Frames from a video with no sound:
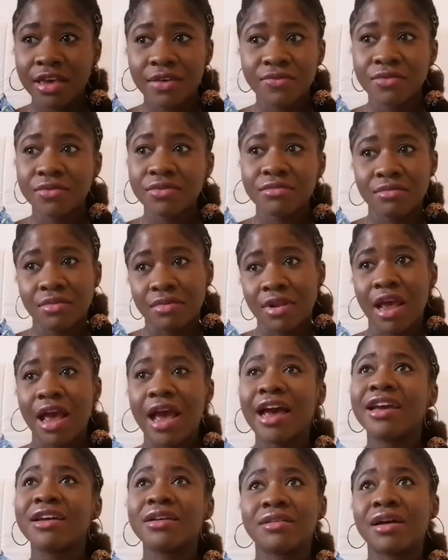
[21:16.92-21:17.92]
even
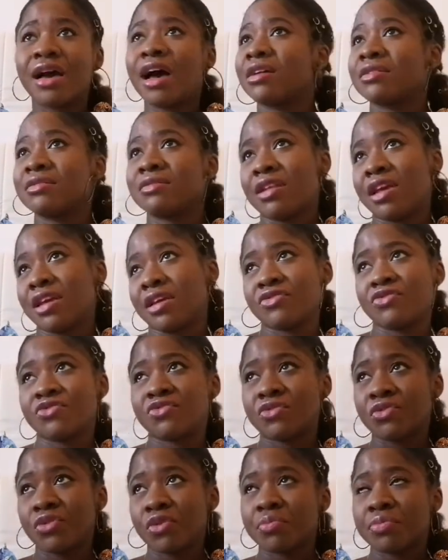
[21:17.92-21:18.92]
I had like
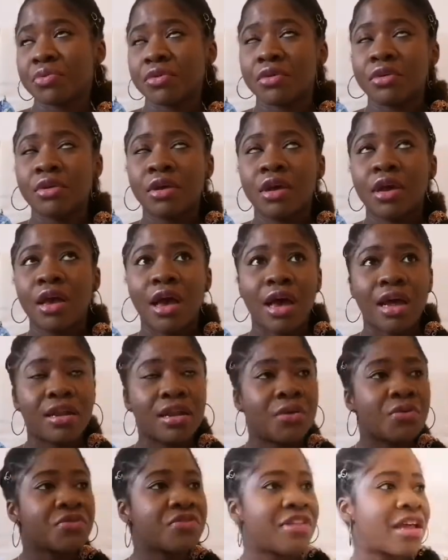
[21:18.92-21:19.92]
stood up
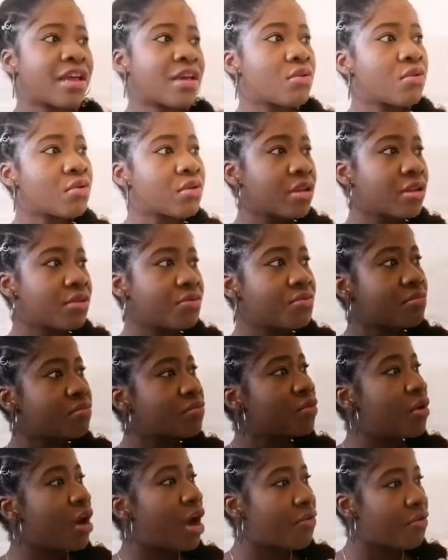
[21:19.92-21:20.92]
and I was like
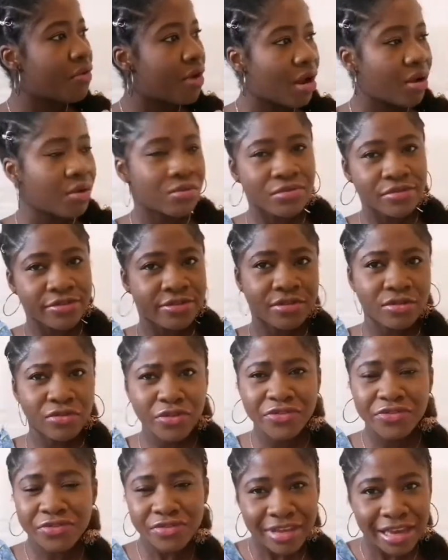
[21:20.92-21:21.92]
looking around,
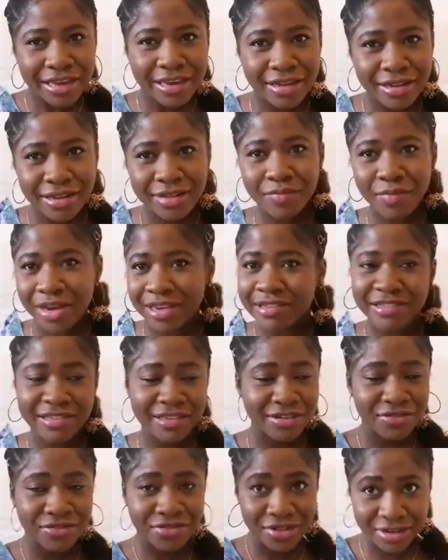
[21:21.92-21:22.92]
just taking in my
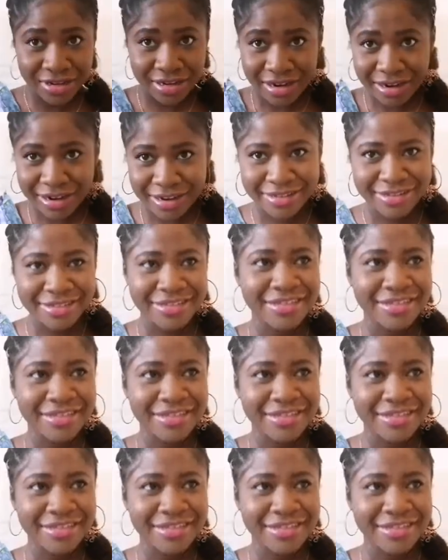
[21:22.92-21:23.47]
scenery, yeah.